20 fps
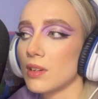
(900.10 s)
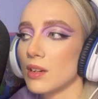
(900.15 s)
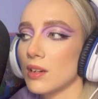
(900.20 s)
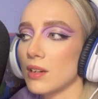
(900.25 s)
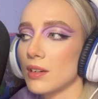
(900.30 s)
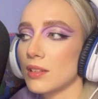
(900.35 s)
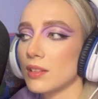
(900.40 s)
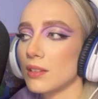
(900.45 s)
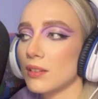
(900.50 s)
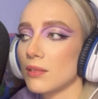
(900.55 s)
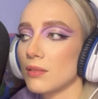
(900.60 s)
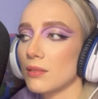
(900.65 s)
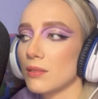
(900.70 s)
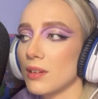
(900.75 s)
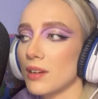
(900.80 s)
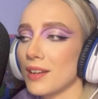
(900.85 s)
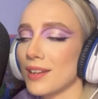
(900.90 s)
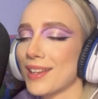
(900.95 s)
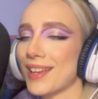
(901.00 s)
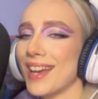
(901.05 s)
I don't know.
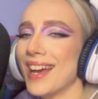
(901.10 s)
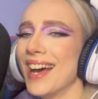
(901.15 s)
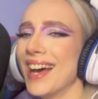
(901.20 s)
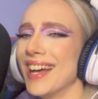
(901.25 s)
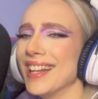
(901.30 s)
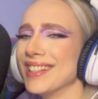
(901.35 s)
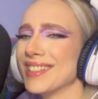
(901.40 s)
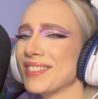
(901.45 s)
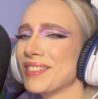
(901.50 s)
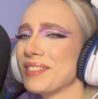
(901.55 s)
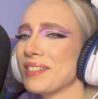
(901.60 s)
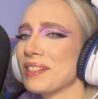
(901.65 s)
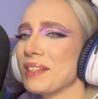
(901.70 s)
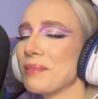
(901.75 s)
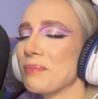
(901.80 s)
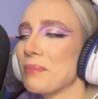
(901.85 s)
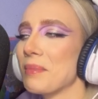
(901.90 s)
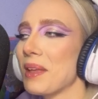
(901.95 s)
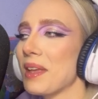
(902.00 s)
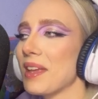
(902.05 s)
I can't really
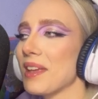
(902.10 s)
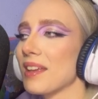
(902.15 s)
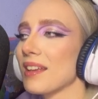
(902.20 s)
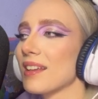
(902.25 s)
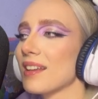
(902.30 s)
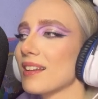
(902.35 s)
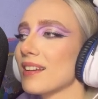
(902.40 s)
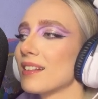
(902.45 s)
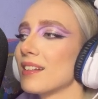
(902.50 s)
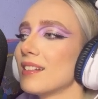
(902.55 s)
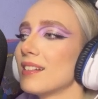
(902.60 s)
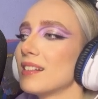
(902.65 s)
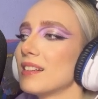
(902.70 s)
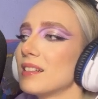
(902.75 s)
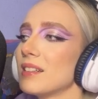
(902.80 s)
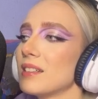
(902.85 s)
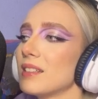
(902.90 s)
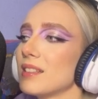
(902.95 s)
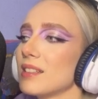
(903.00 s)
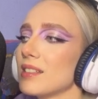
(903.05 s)
make
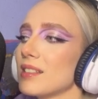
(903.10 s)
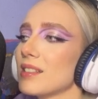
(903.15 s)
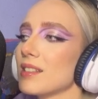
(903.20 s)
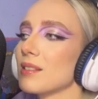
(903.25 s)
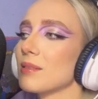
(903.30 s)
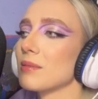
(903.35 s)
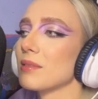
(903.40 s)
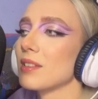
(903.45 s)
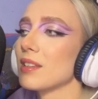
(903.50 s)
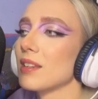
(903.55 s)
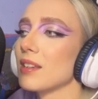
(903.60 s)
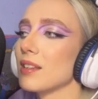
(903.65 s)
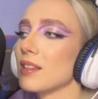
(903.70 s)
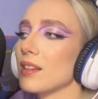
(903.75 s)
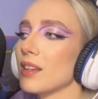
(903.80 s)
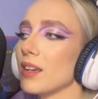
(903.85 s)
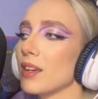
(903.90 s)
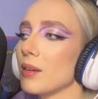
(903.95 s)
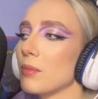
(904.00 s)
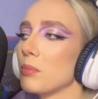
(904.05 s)
something
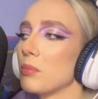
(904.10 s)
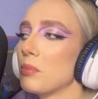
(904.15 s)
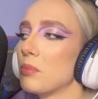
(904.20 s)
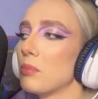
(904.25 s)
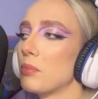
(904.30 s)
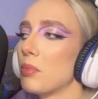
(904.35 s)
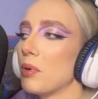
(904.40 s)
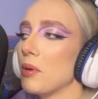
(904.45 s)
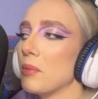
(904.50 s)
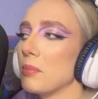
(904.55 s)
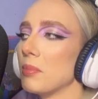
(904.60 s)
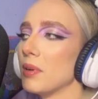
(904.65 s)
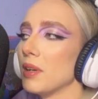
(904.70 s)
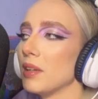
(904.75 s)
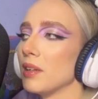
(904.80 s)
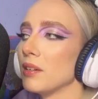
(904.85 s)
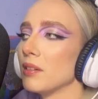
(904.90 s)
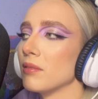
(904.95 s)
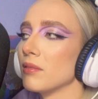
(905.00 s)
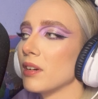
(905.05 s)
like
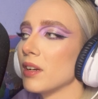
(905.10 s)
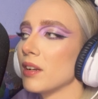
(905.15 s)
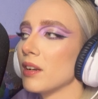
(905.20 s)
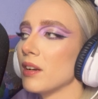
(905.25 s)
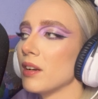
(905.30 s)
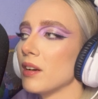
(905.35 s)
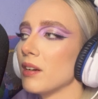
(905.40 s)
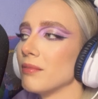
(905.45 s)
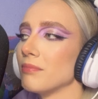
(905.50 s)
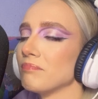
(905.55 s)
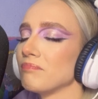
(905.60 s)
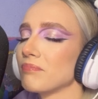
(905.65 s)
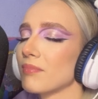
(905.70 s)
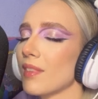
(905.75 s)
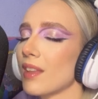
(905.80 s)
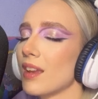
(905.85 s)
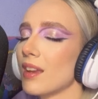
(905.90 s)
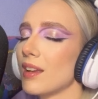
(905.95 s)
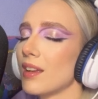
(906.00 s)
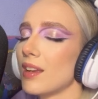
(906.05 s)
popping right now.
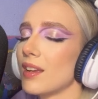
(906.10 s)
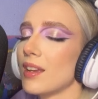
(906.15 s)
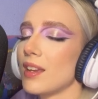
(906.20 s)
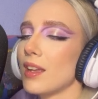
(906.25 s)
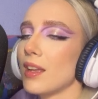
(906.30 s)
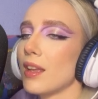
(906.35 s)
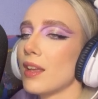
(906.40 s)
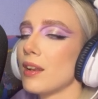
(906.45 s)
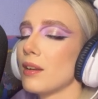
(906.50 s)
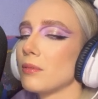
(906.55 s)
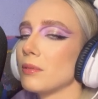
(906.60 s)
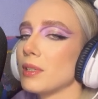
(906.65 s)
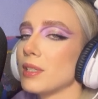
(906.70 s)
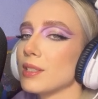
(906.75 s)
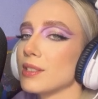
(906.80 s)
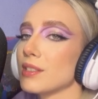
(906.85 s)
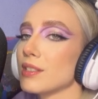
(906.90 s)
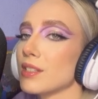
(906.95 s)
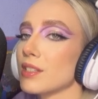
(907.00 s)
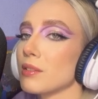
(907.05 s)

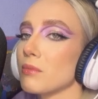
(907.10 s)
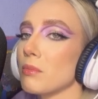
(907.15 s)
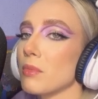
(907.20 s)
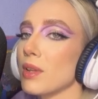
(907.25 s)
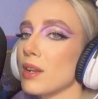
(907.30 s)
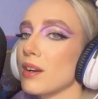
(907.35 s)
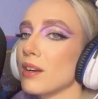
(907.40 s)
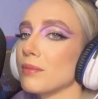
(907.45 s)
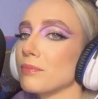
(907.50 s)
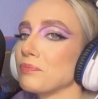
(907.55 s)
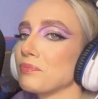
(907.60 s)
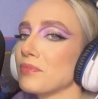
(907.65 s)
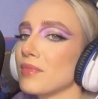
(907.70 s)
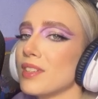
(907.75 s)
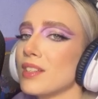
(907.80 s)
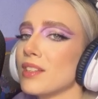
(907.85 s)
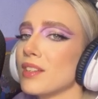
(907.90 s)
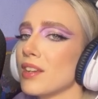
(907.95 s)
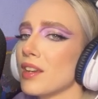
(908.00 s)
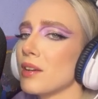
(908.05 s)
Anyways, doesn't matter.
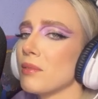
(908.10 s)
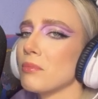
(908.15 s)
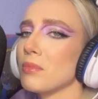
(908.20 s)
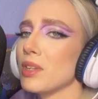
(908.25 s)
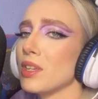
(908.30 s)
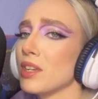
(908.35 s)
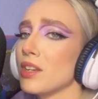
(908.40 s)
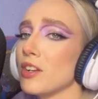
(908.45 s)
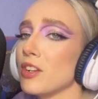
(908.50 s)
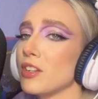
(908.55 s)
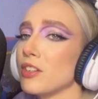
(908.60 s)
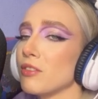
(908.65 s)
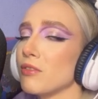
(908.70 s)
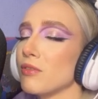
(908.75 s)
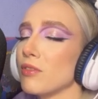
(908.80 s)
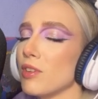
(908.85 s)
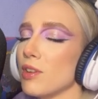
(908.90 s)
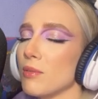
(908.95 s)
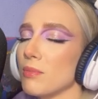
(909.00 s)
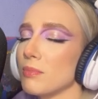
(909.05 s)
It can be another
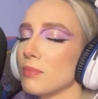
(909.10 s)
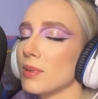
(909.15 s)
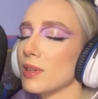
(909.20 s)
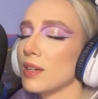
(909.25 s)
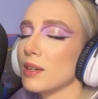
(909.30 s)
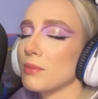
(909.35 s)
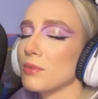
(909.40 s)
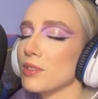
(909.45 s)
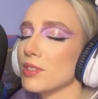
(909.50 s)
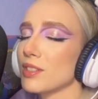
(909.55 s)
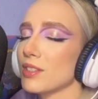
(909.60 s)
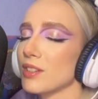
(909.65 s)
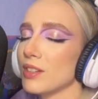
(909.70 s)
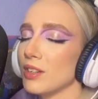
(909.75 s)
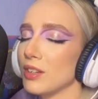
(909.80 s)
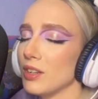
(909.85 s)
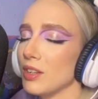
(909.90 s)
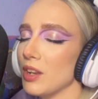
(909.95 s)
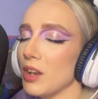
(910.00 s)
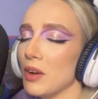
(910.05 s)
flop. I'm just gonna
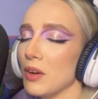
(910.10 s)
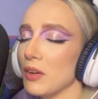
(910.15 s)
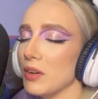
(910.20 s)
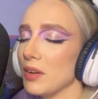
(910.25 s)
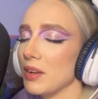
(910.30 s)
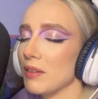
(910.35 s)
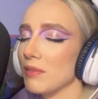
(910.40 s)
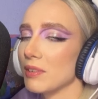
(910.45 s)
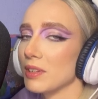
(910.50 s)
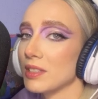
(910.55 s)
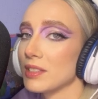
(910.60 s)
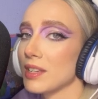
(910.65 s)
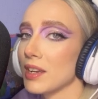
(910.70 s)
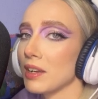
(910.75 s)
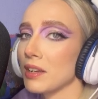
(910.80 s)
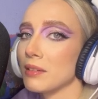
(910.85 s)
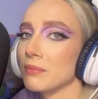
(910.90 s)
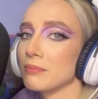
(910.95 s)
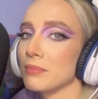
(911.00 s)
learn every time.